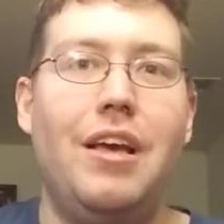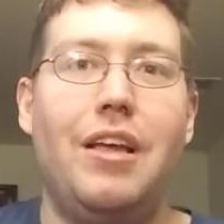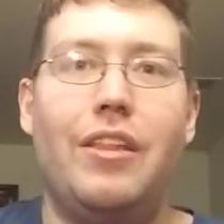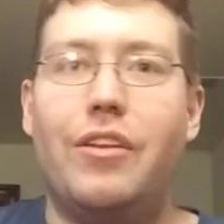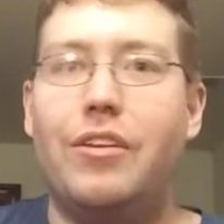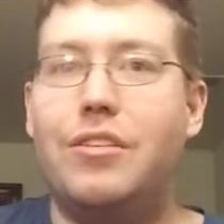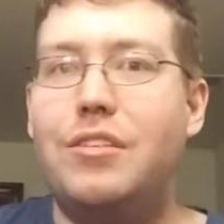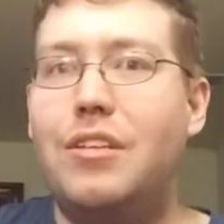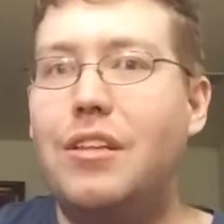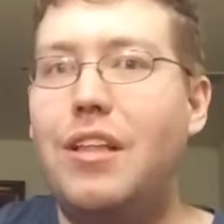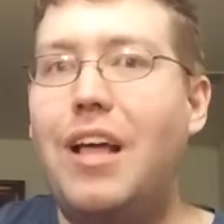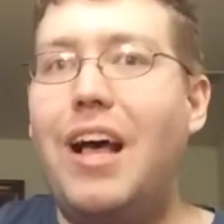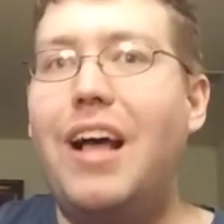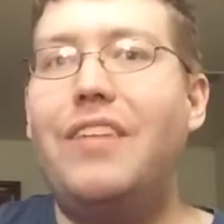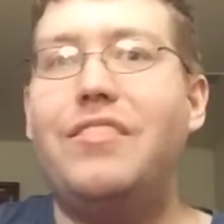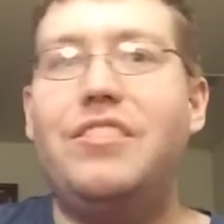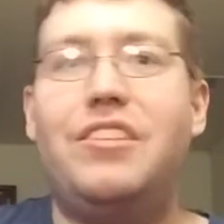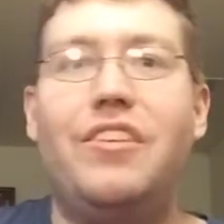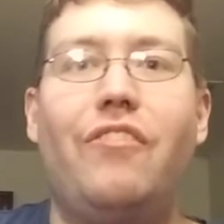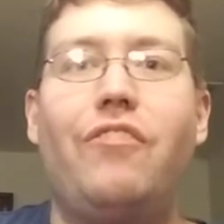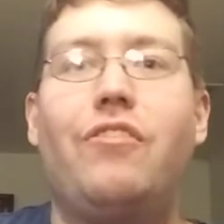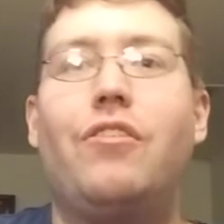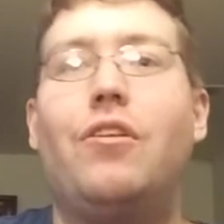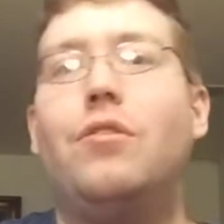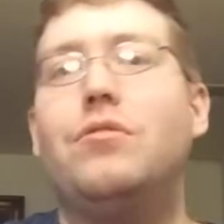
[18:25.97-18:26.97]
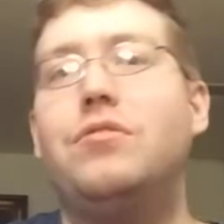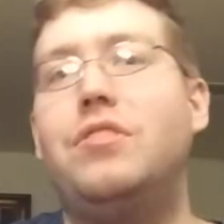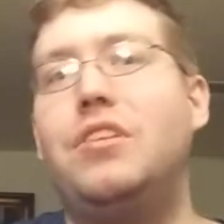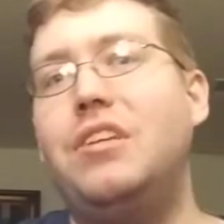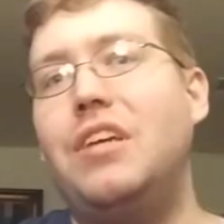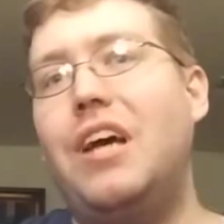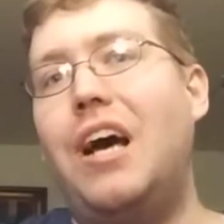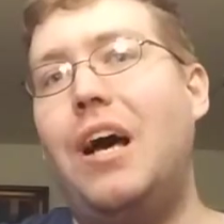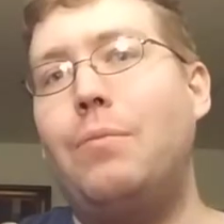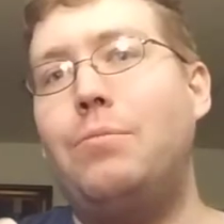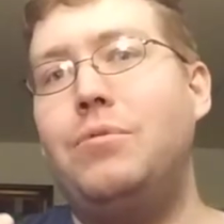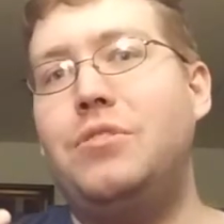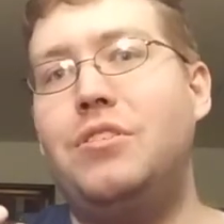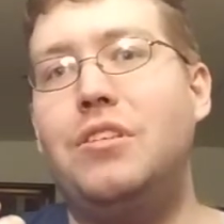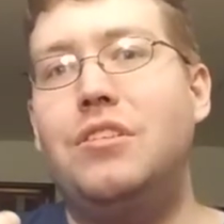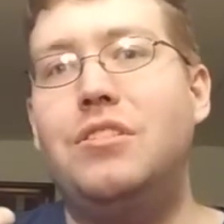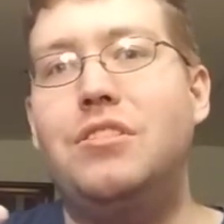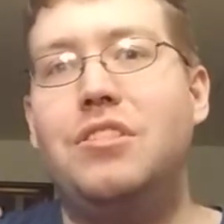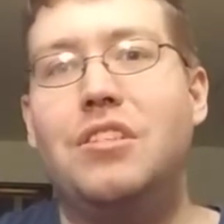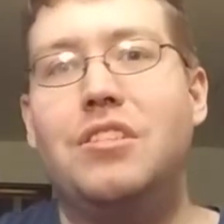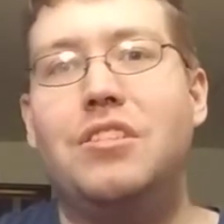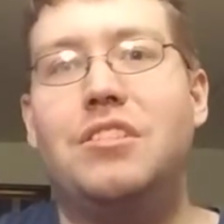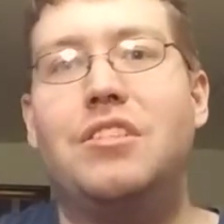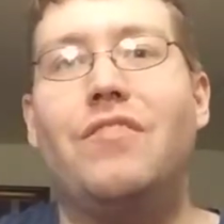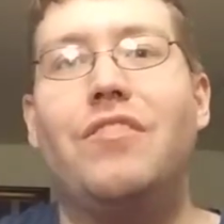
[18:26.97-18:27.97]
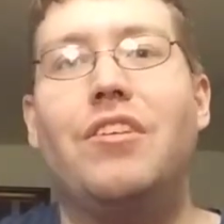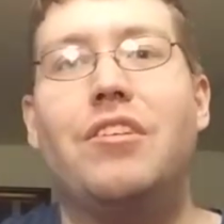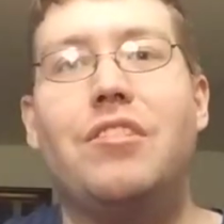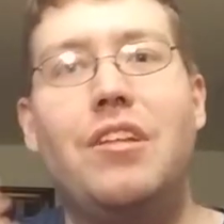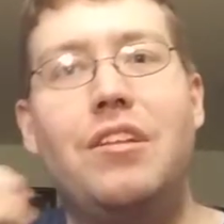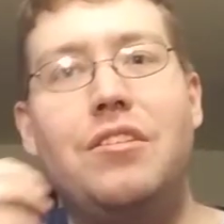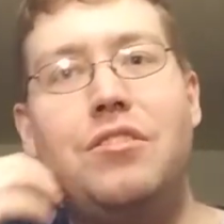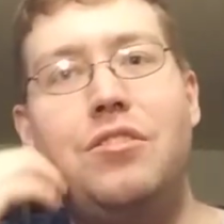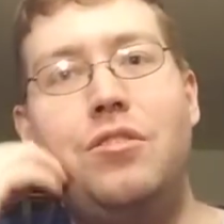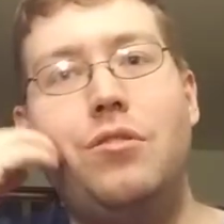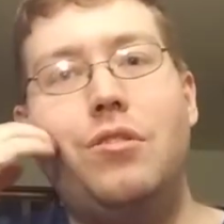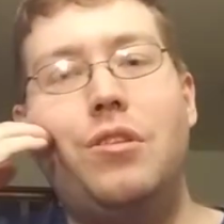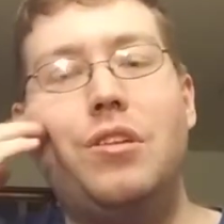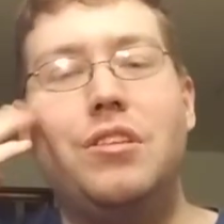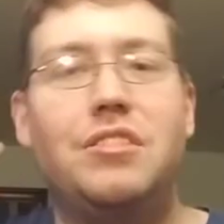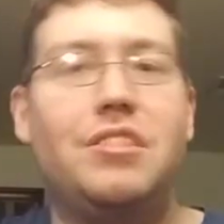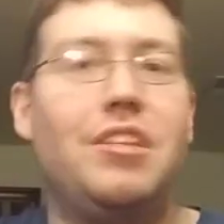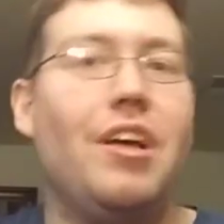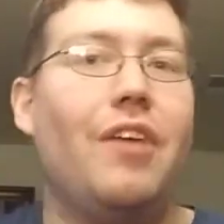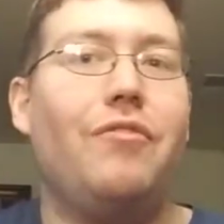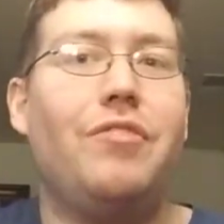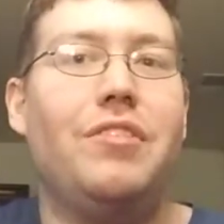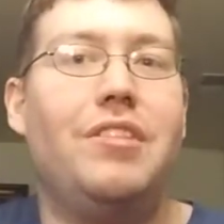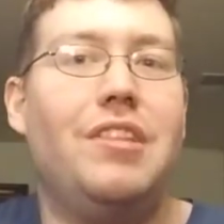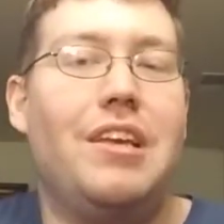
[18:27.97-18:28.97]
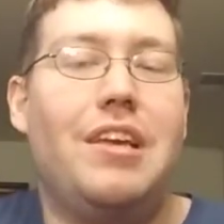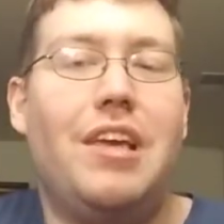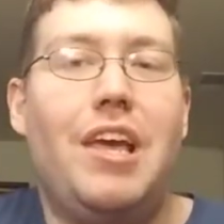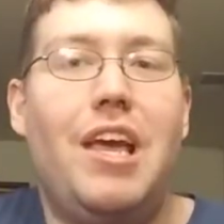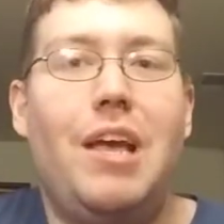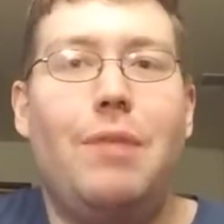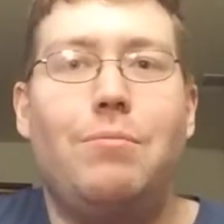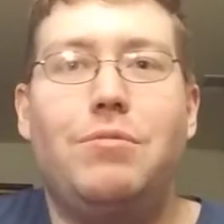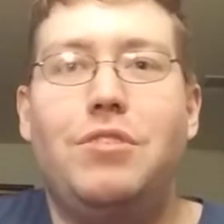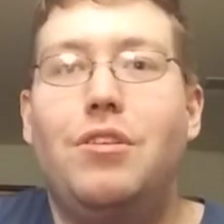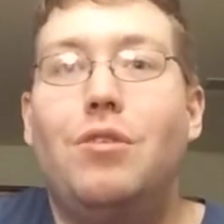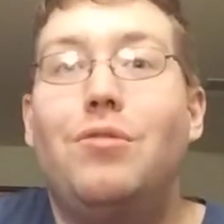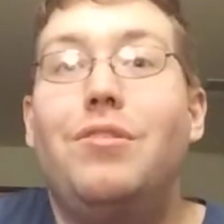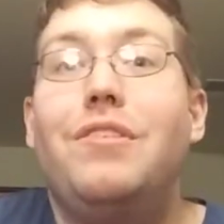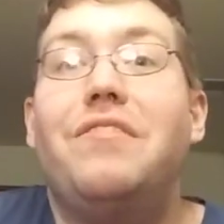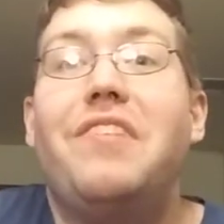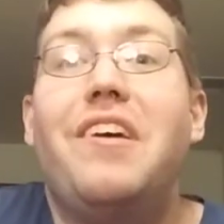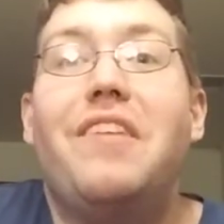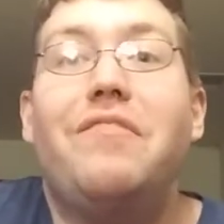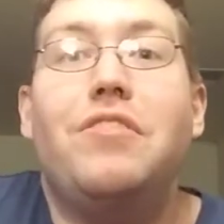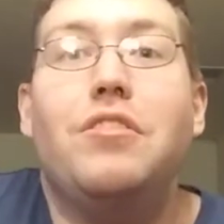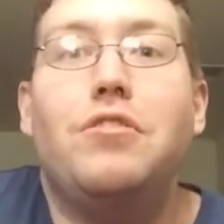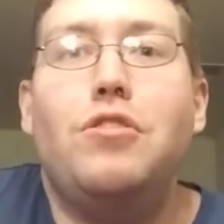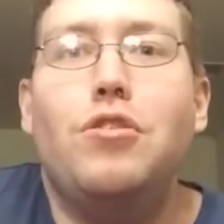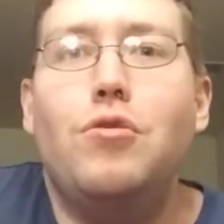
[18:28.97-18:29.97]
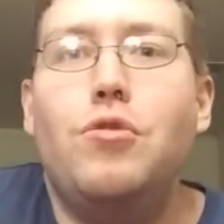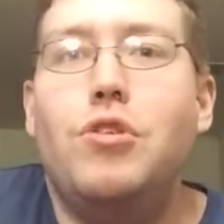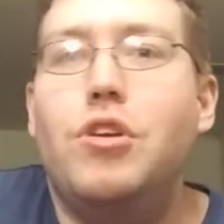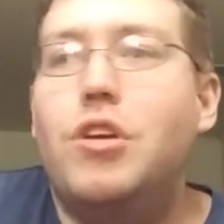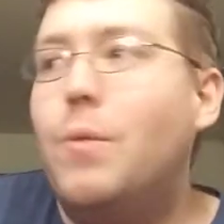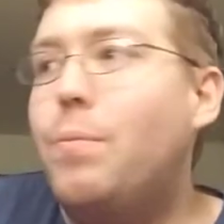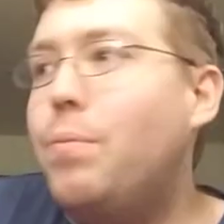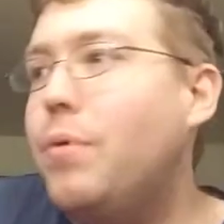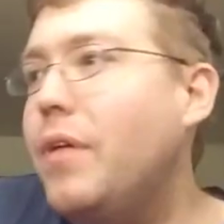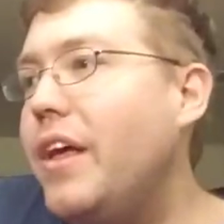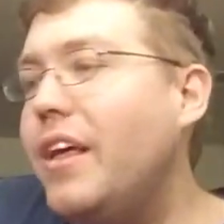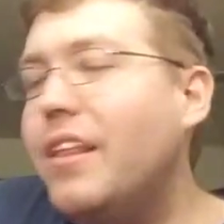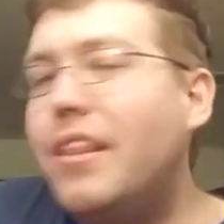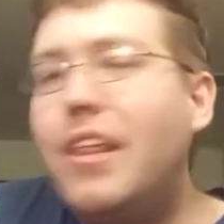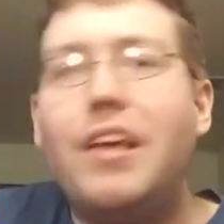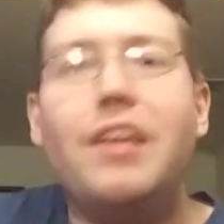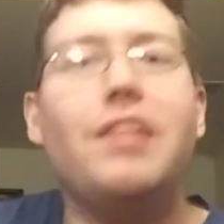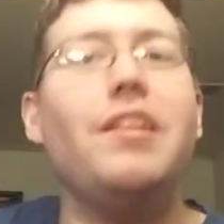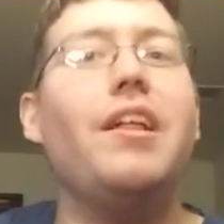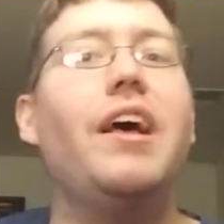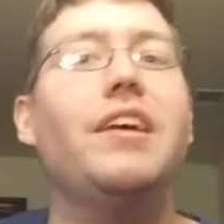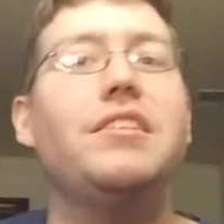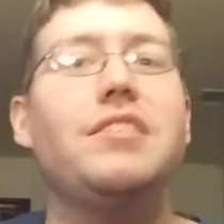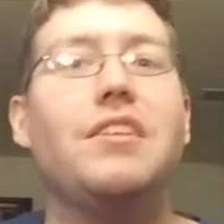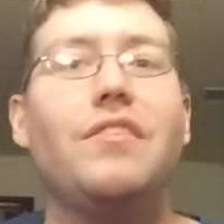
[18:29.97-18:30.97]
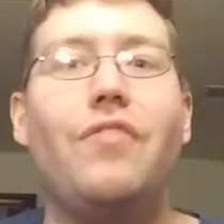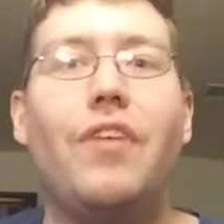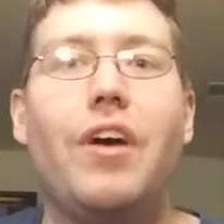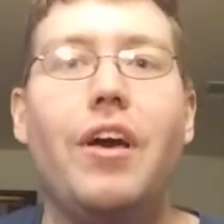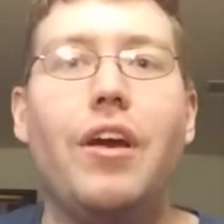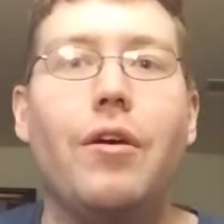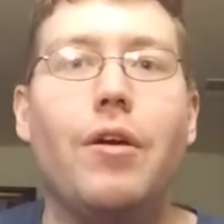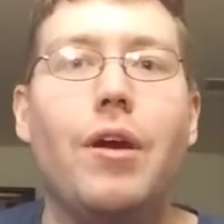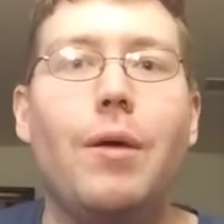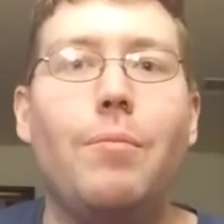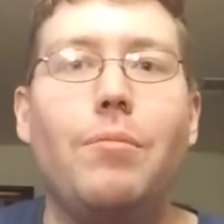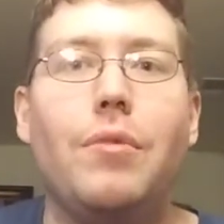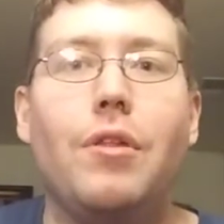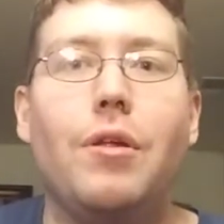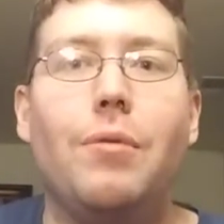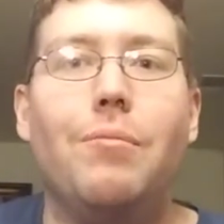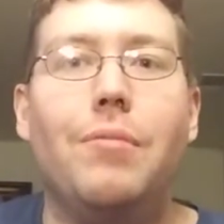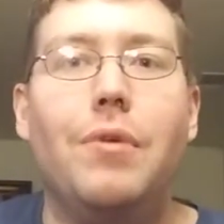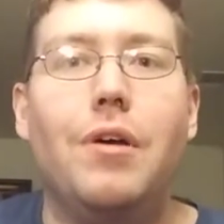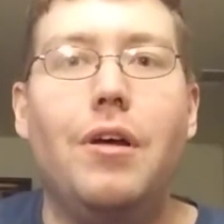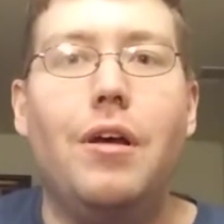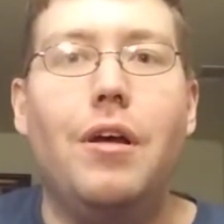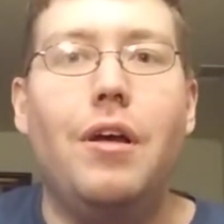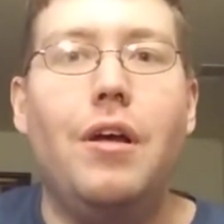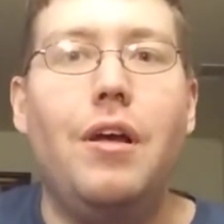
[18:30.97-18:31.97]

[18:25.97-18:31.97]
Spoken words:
There's a lot of difficulty options and stuff like that too. The stuff in the games, you don't even have to do. You can play it like classic Fire Emblem.